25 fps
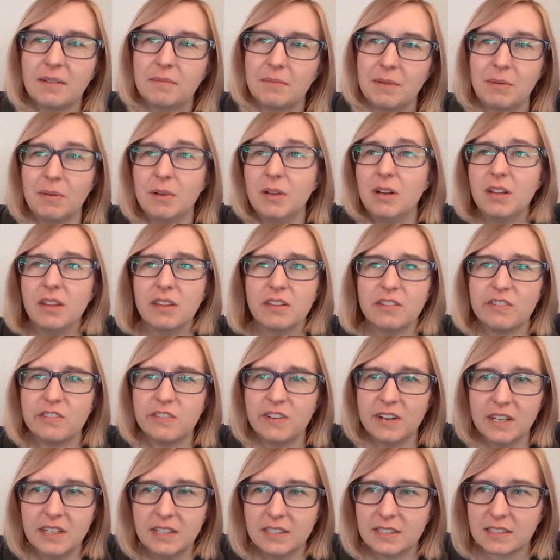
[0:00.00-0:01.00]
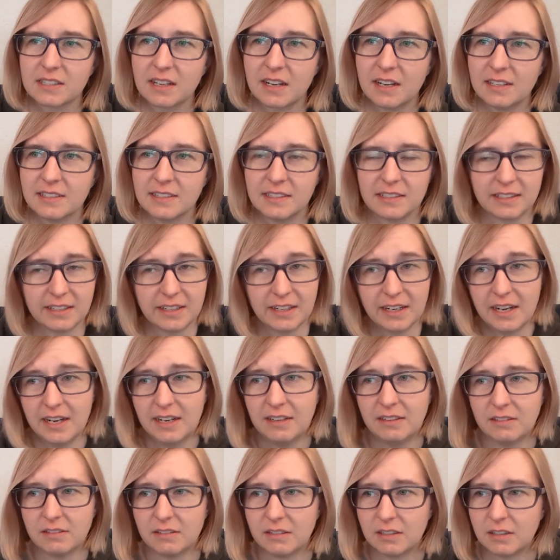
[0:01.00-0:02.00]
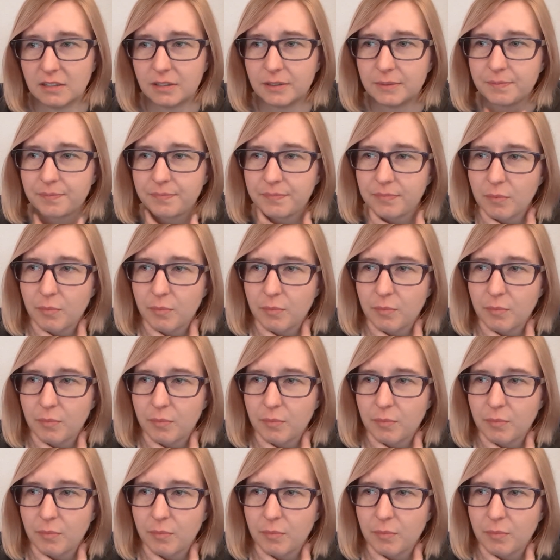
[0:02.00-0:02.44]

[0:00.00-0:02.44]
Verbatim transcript: Maybe all the fuzz causing it, I don't know.